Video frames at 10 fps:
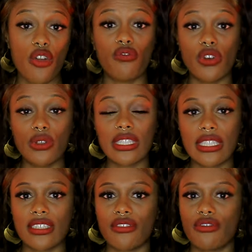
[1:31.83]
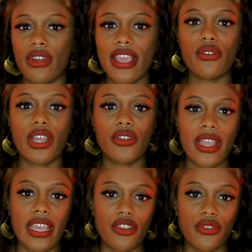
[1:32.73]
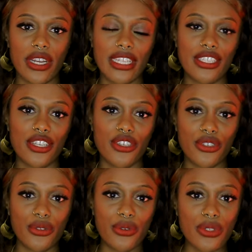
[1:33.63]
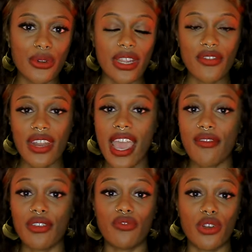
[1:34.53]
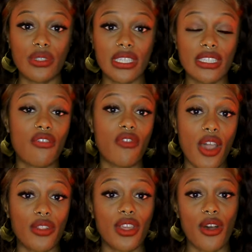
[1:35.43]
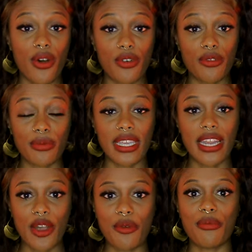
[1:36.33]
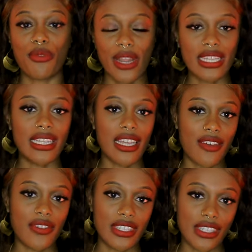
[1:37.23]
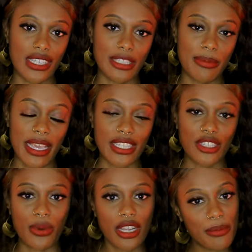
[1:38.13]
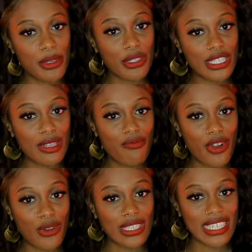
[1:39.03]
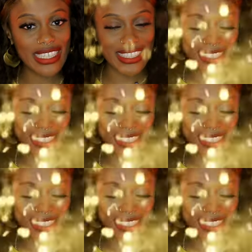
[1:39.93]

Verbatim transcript: Roses is a great, great, great ingredient to use or even having roses around the home can help bring love into the space. So we're gonna be using some roses.